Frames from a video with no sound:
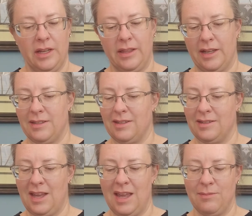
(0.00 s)
That's the
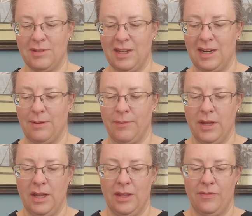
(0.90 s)
same setup.
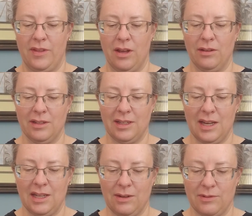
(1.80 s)
The only
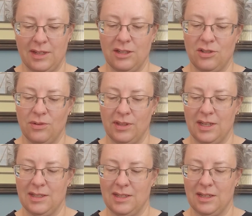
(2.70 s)
thing that was an issue on
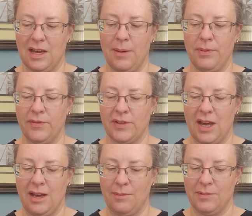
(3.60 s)
this is a couple of
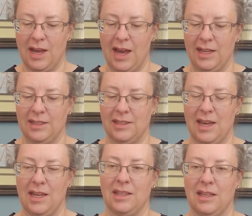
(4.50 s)
times I had to take the